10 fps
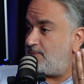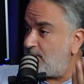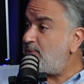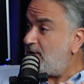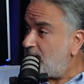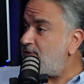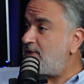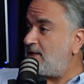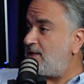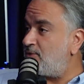people
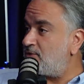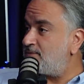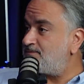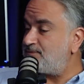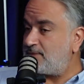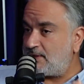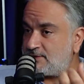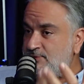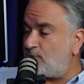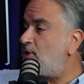living in Lebanon,
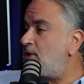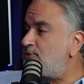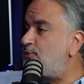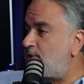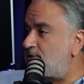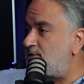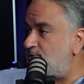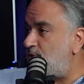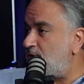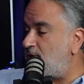small enterprises
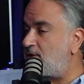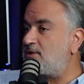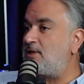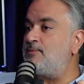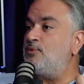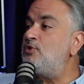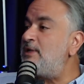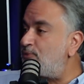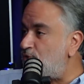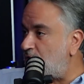working, Mooney
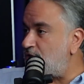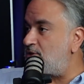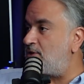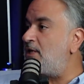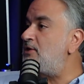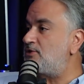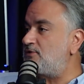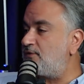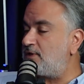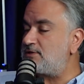production, and lots
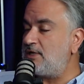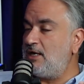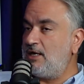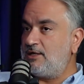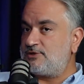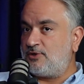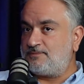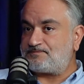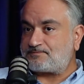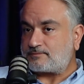of things. So
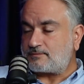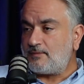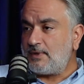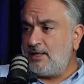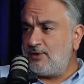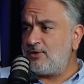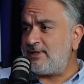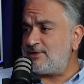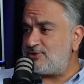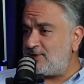in all
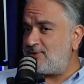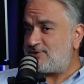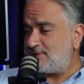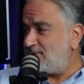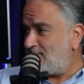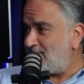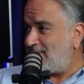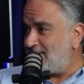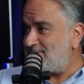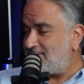that journey, which is a long
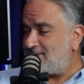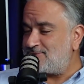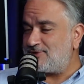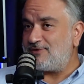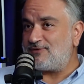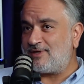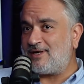answer, I'm sorry for that.